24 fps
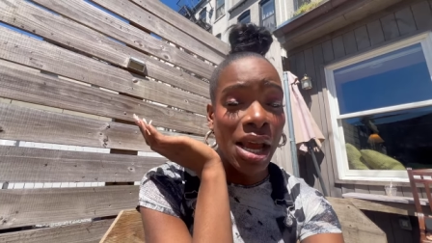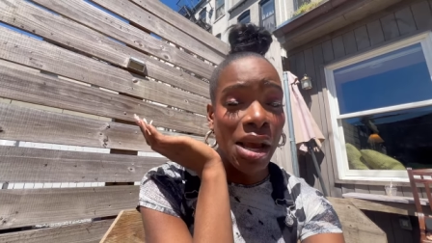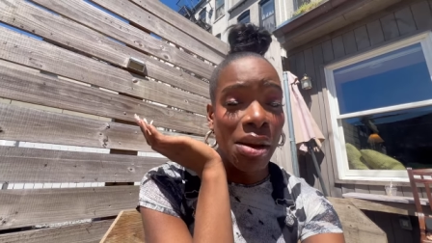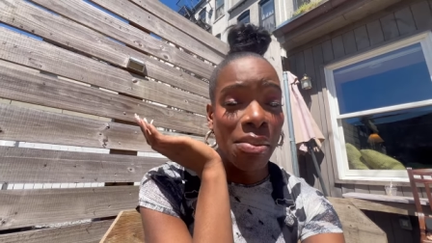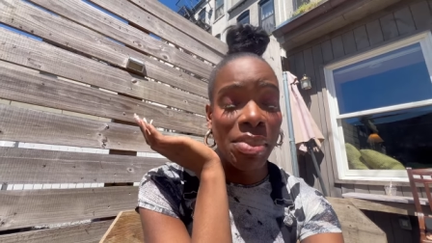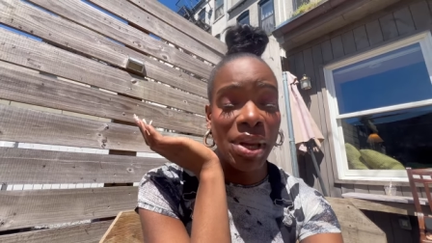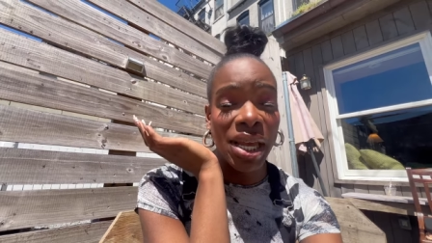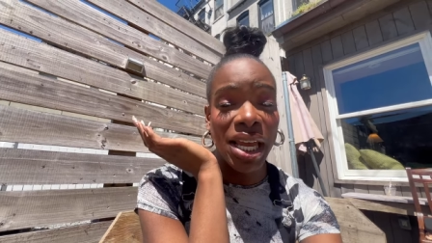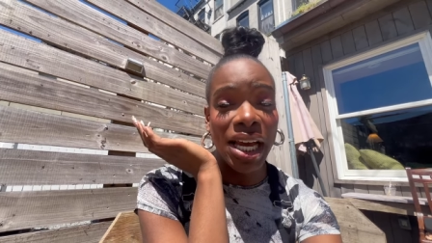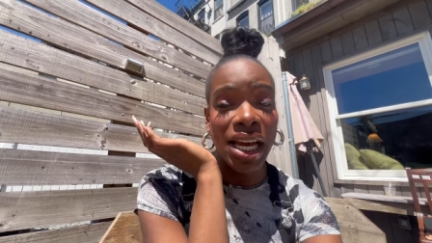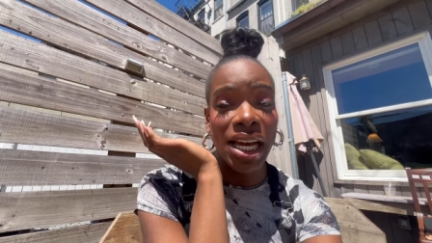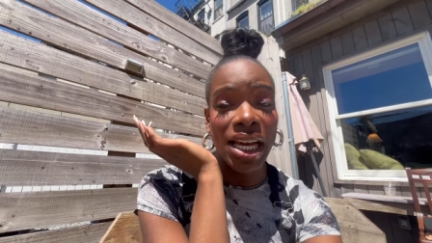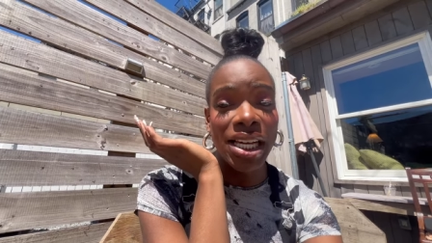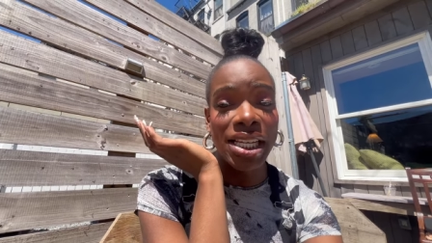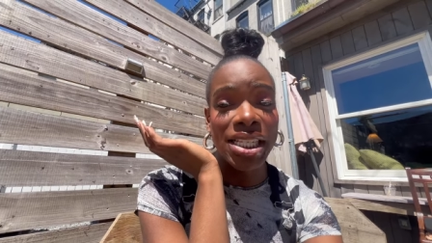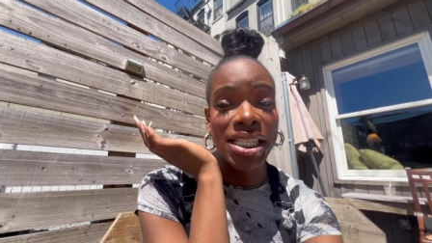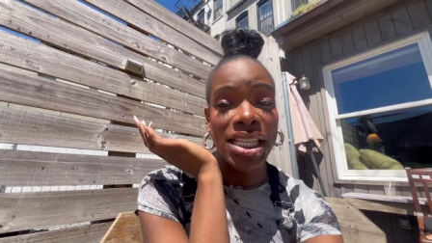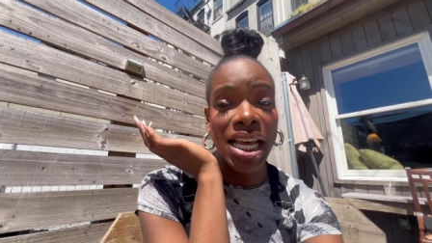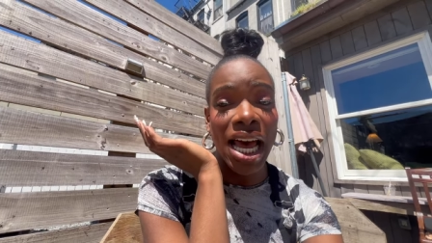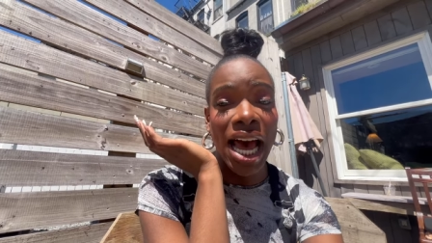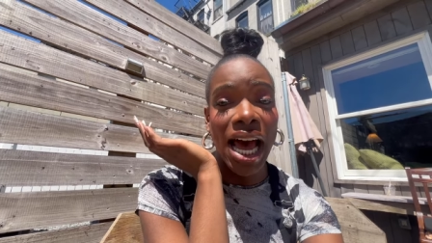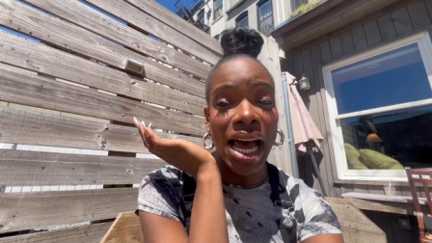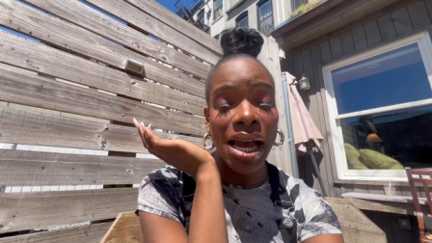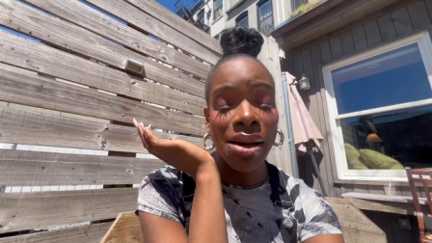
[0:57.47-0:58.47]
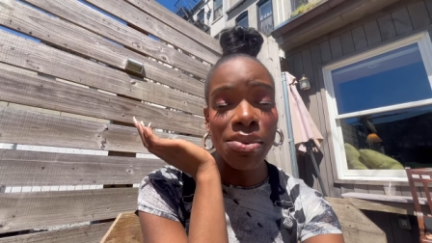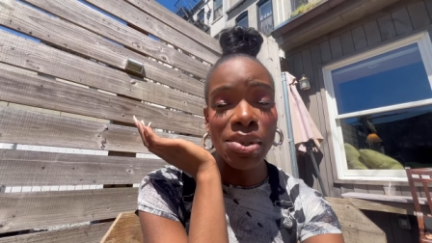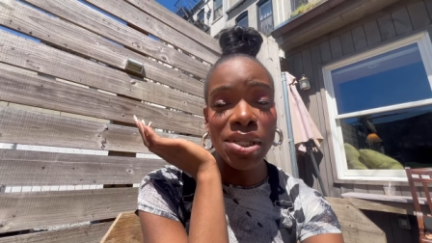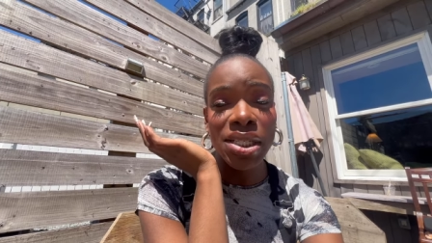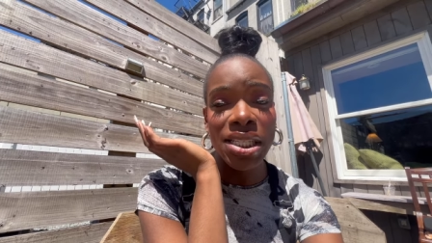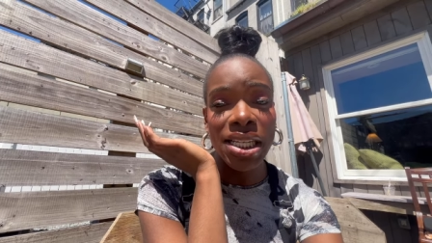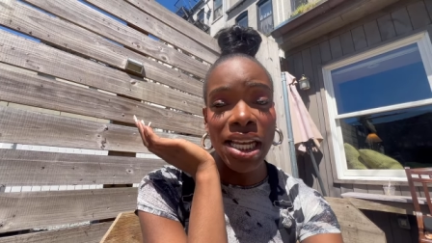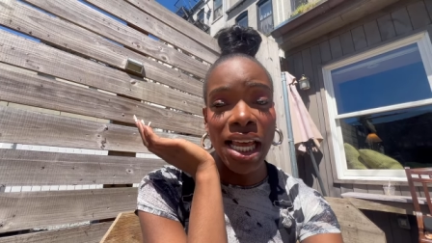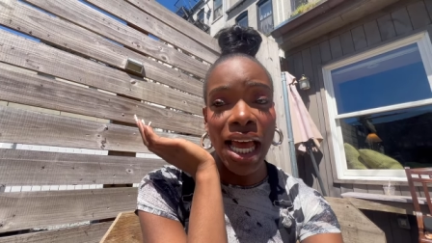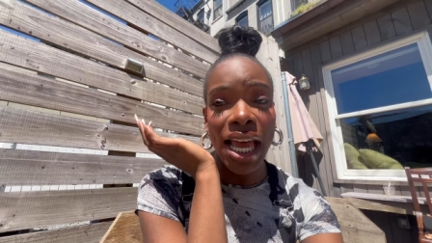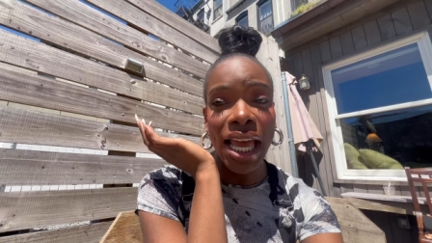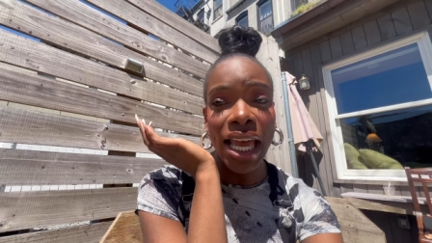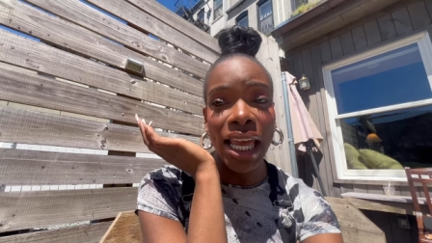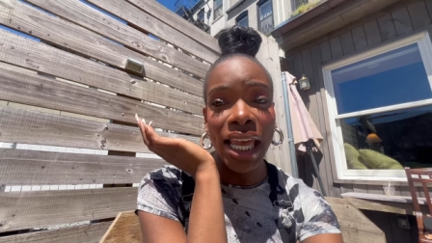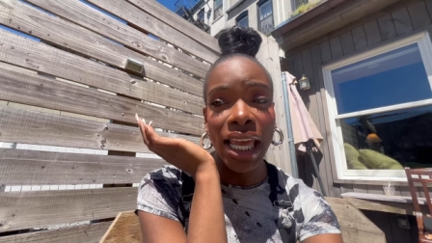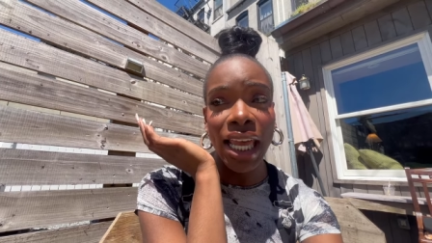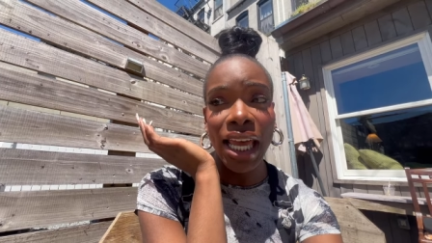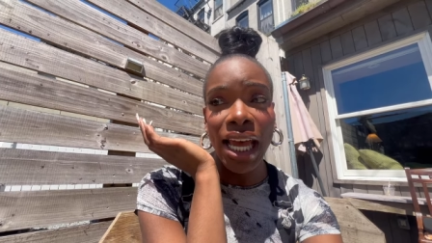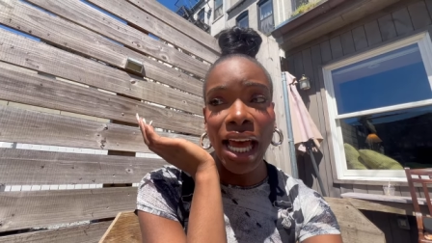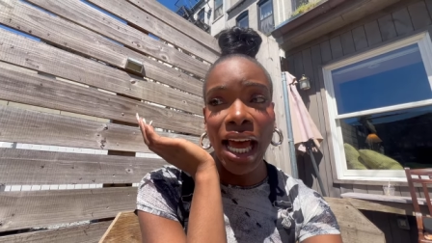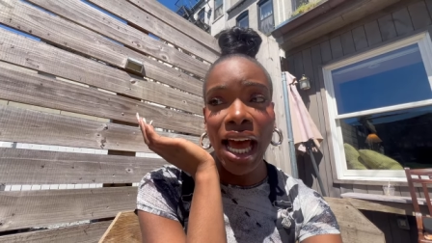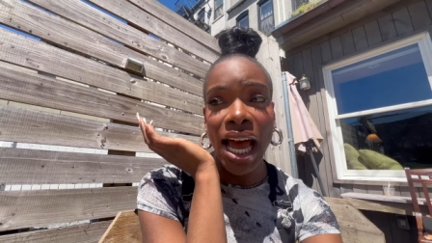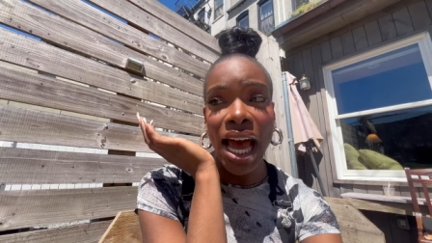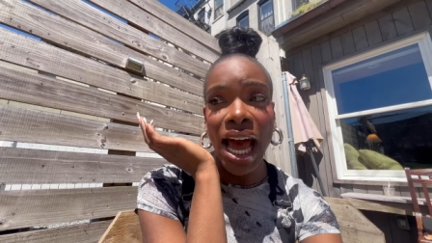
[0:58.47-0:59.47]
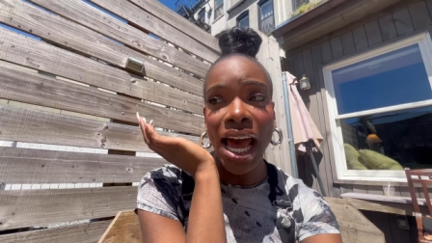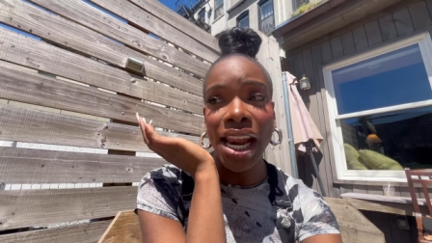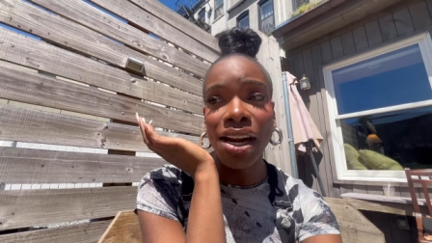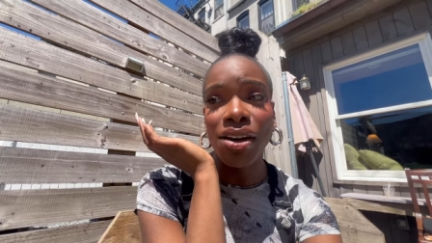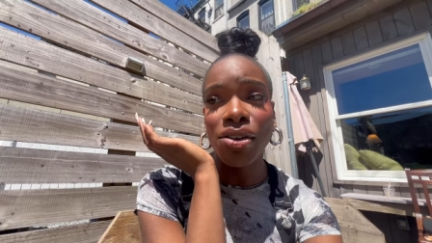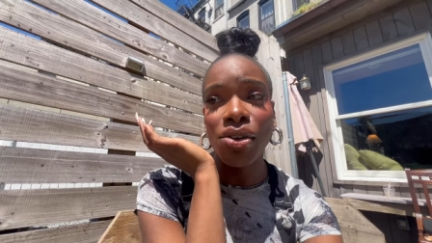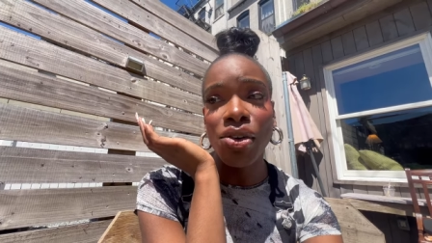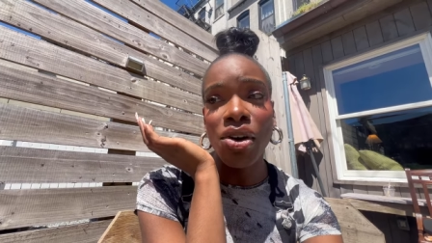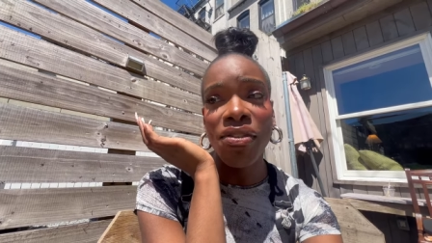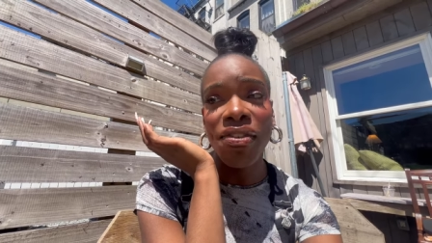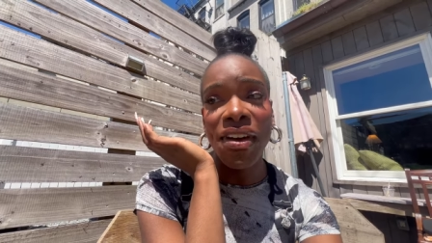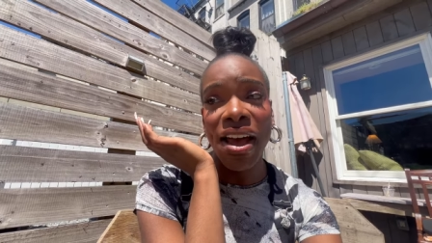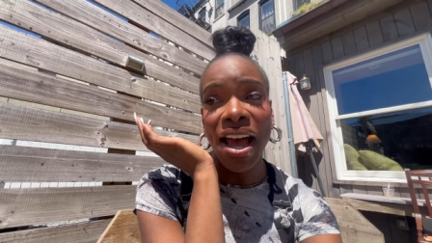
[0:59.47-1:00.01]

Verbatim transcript: because I was like, I don't know if I